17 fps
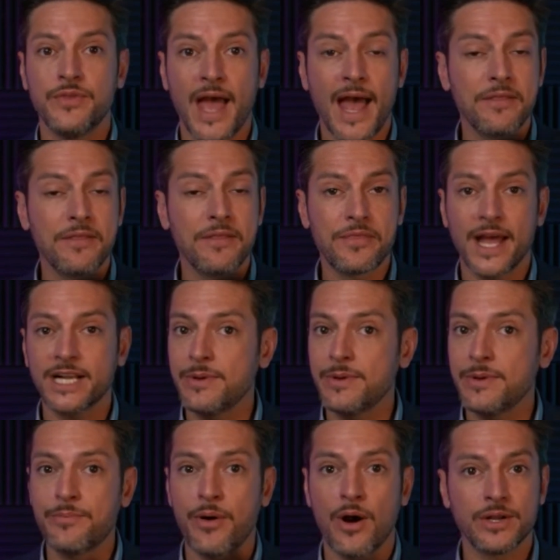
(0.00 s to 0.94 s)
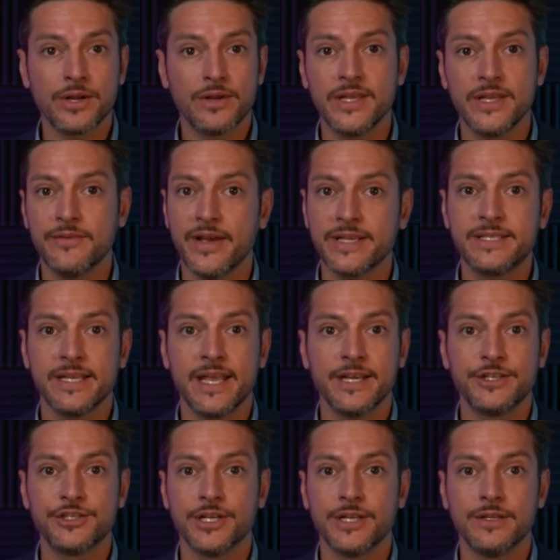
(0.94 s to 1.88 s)
That should be part of the
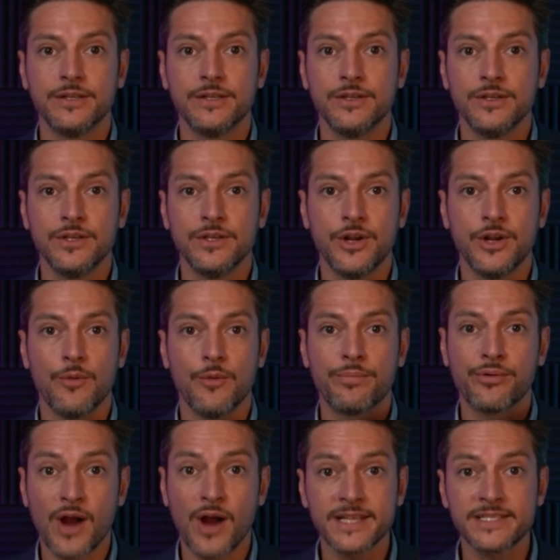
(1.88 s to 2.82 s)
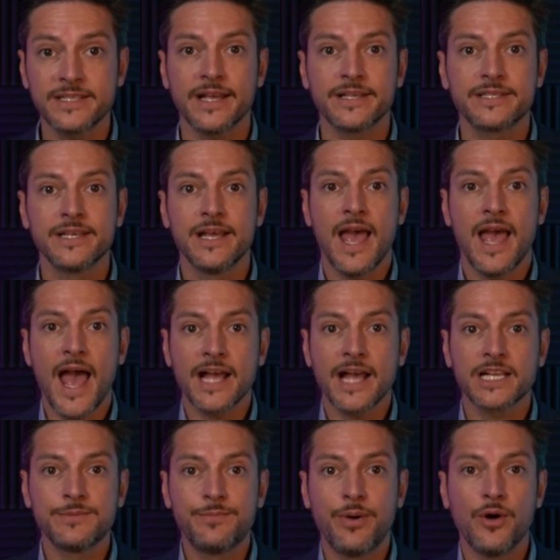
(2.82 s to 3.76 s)
investigation, process,
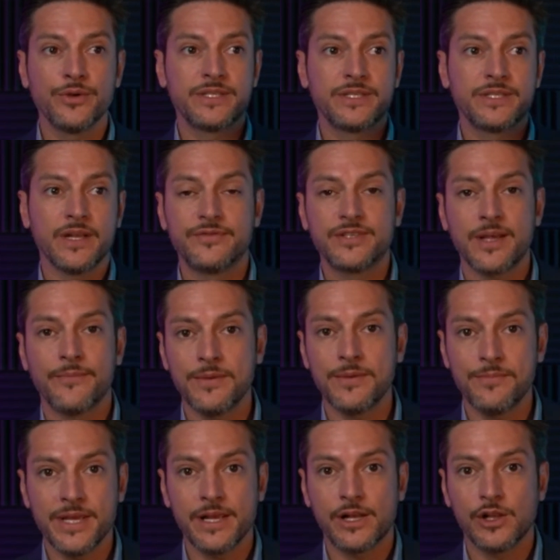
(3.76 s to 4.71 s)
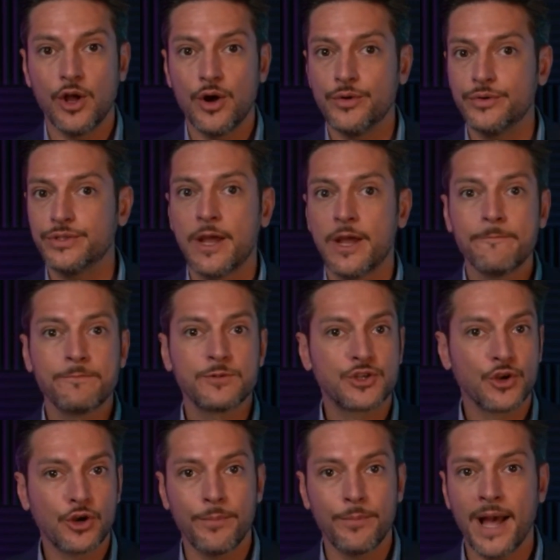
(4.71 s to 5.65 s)
ex post of something being closed.
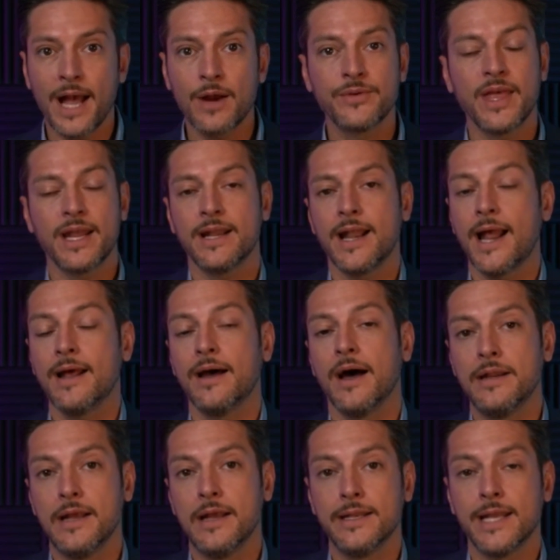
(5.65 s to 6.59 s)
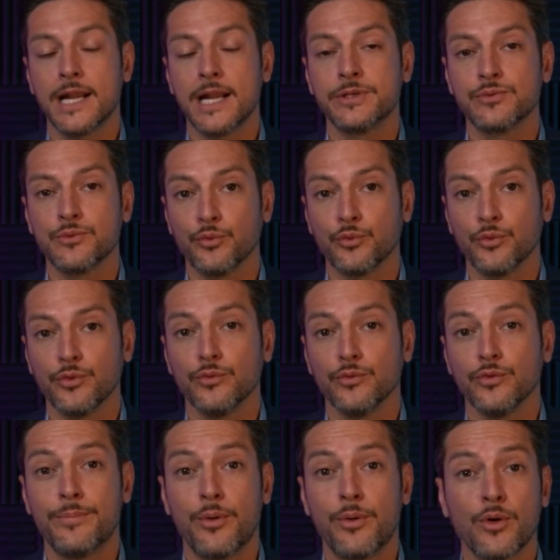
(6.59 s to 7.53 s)
Circle back with that anonymous
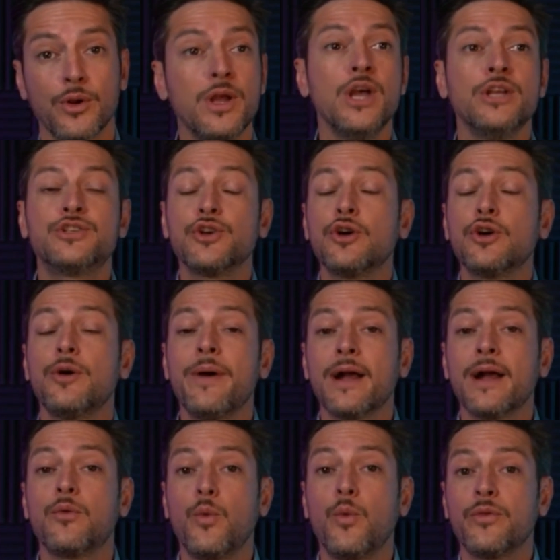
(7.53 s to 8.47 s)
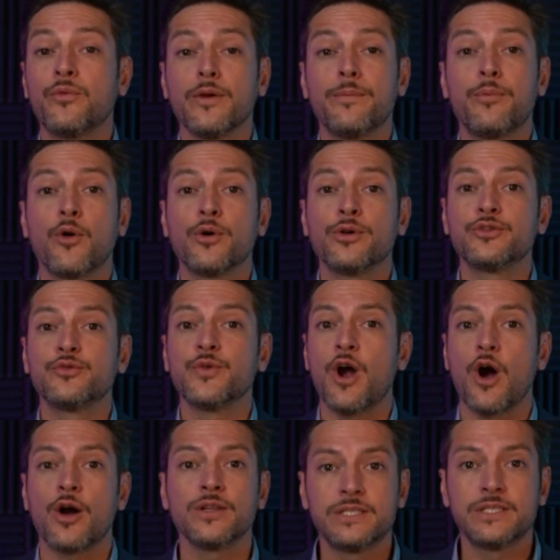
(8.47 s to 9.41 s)
report. Circle back with
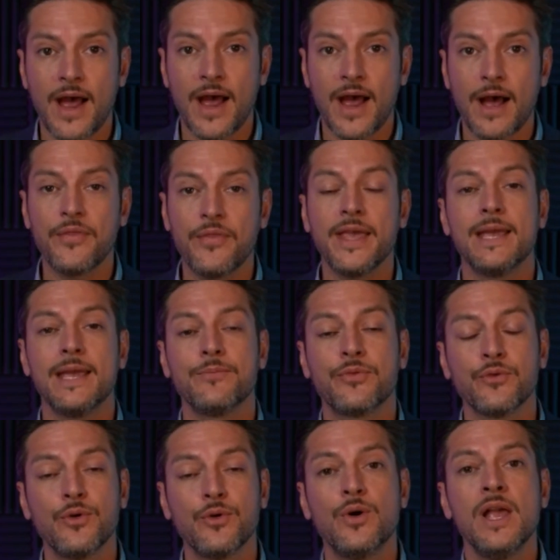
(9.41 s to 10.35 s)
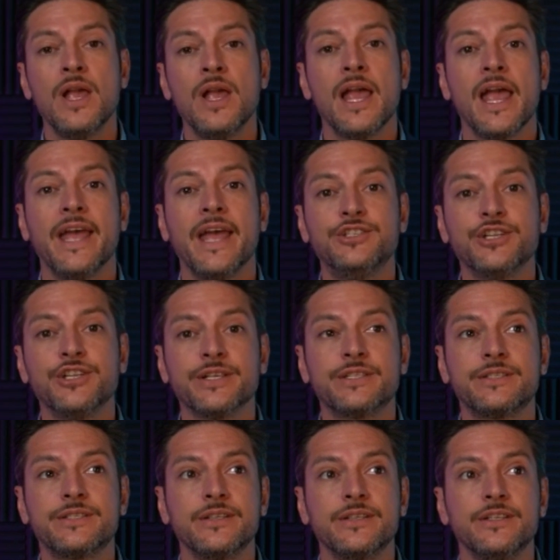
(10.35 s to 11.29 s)
reporters, regardless of how they came through, and
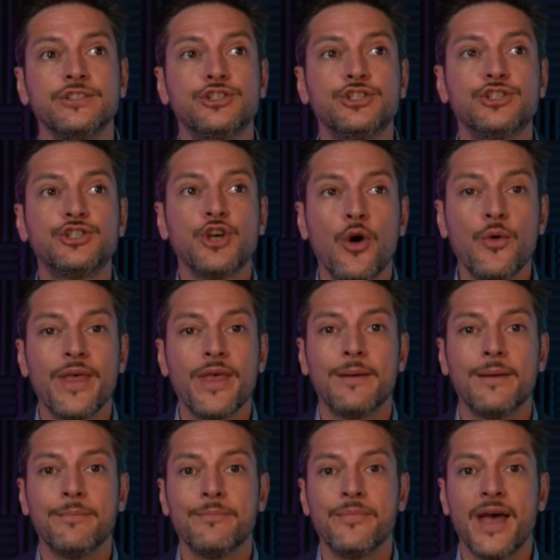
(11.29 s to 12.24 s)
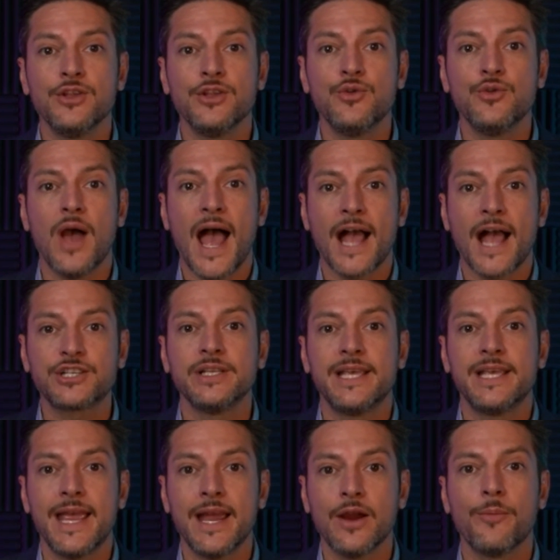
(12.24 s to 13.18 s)
just show them that you
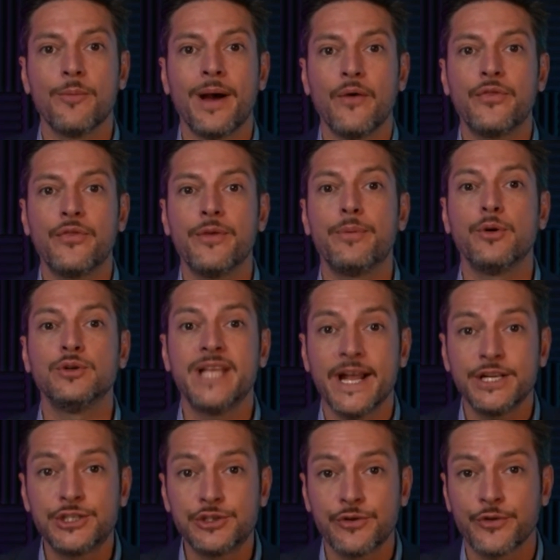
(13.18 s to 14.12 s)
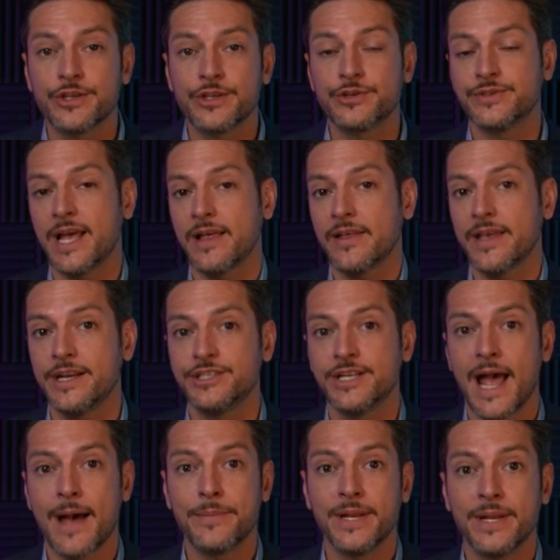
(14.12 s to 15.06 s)
actually care about the potential for this
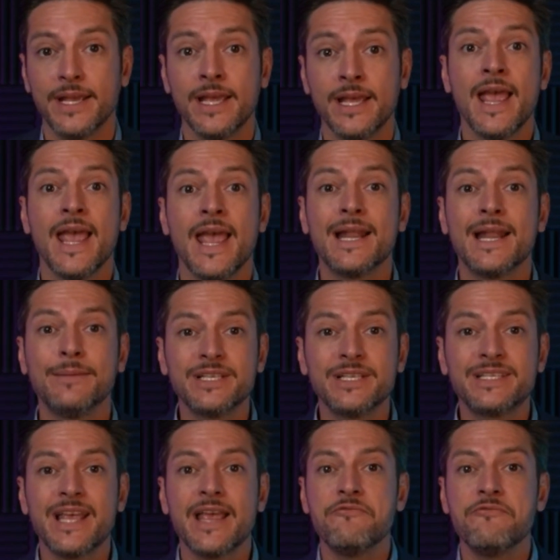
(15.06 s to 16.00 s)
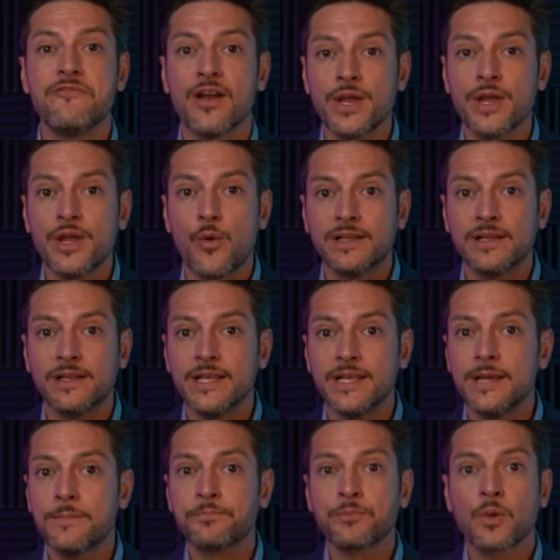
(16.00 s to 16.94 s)
retaliation happening. And I'm just saying, very
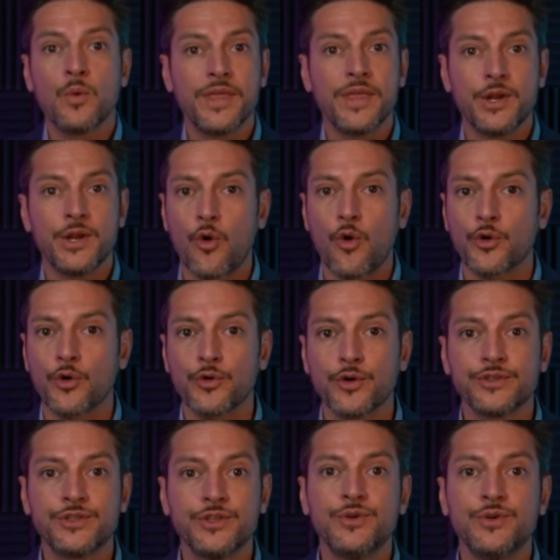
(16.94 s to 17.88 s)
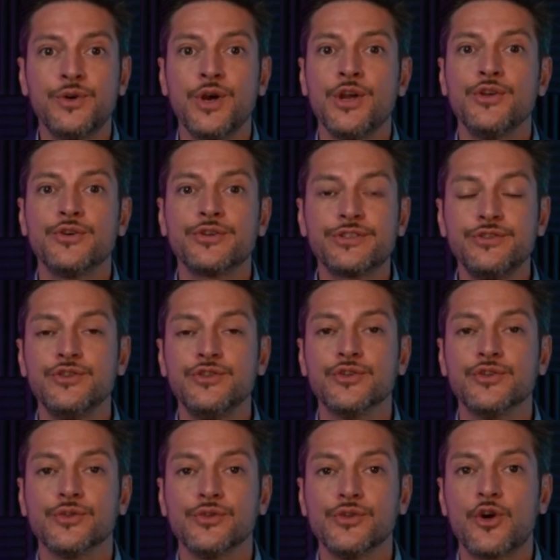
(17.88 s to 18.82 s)
quickly, within a quarter or two,
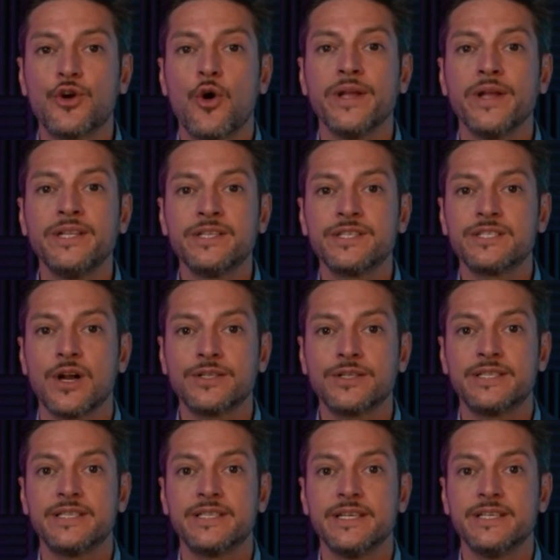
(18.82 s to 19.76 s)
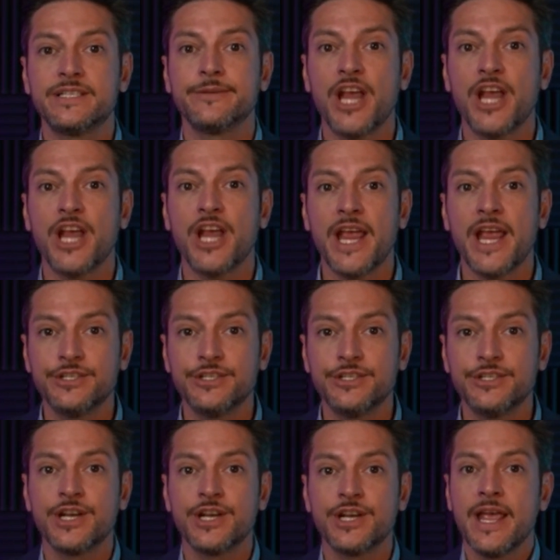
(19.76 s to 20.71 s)
you're going to start to see some
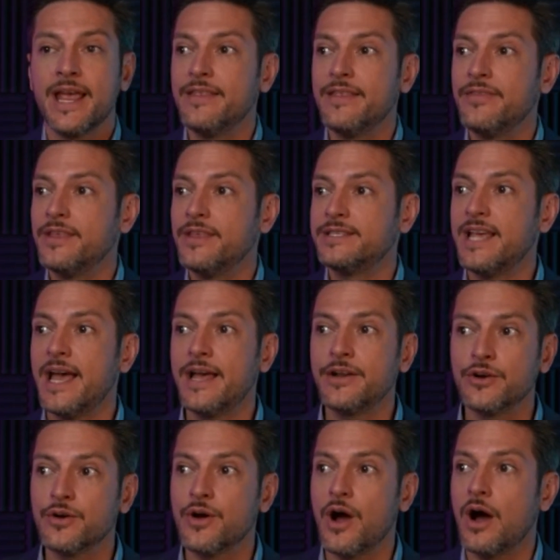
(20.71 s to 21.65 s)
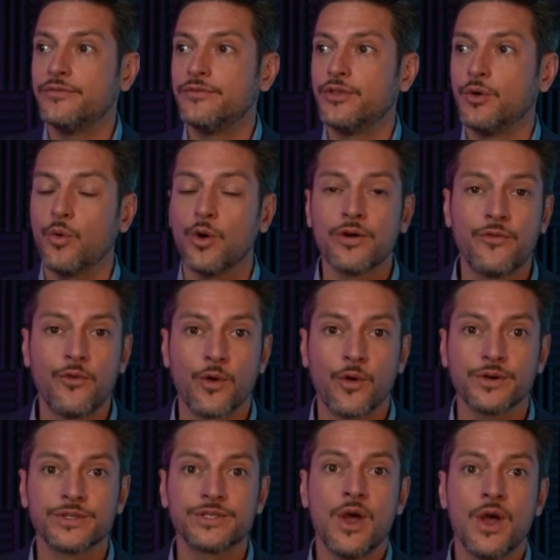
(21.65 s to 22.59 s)
change in the tenor of the
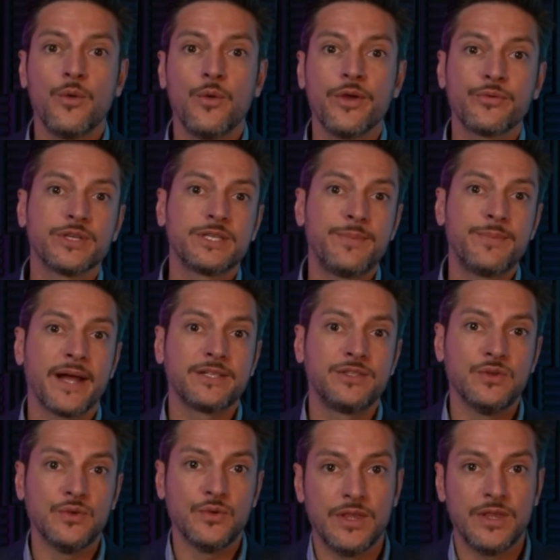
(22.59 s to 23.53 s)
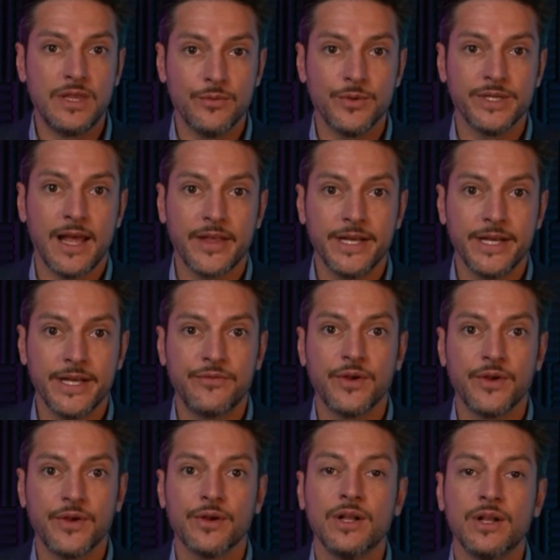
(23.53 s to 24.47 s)
workforce with respect to the
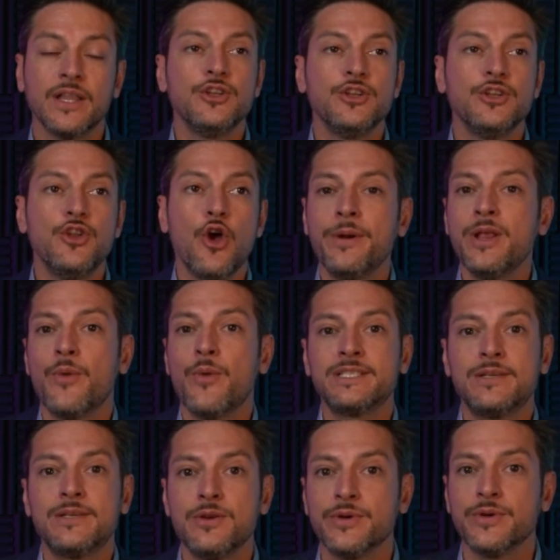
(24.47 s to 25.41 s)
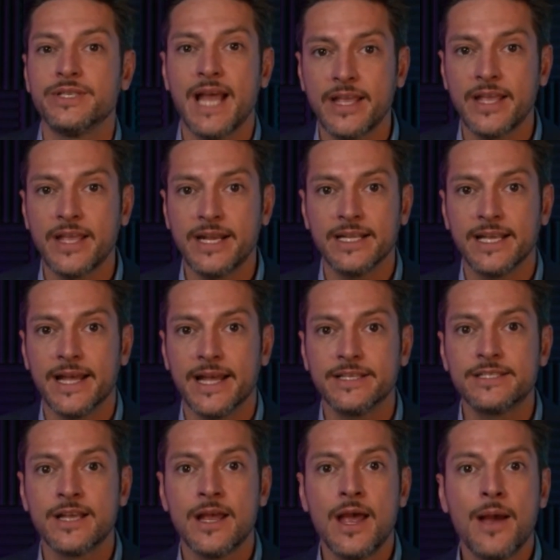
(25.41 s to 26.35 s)
retaliation fear. Like, nobody wants to be retaliated
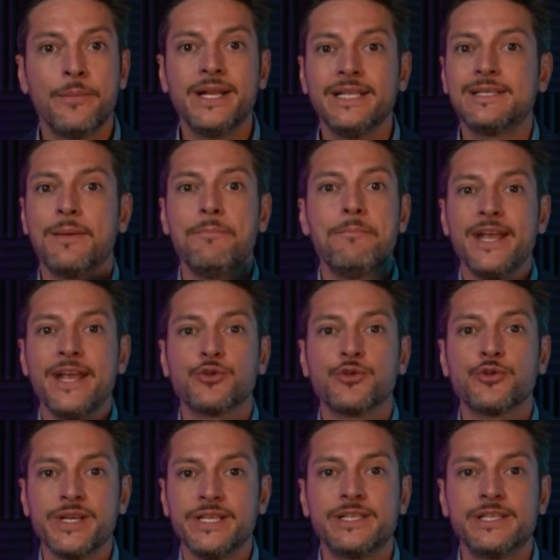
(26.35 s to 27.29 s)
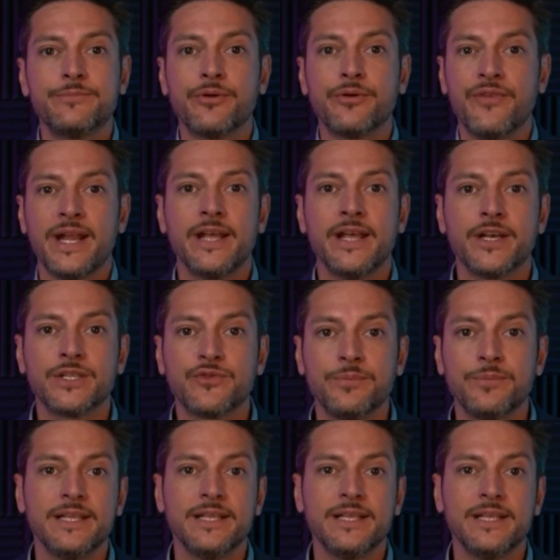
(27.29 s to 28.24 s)
against, but it's a major reason preventing
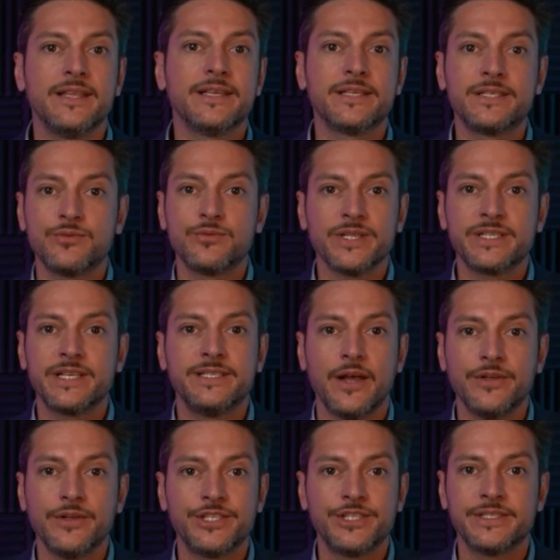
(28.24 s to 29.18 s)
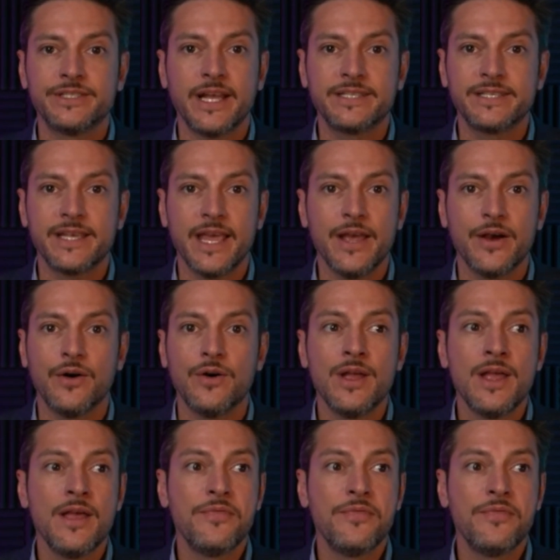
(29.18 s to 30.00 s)
us from getting this risk intelligence at scale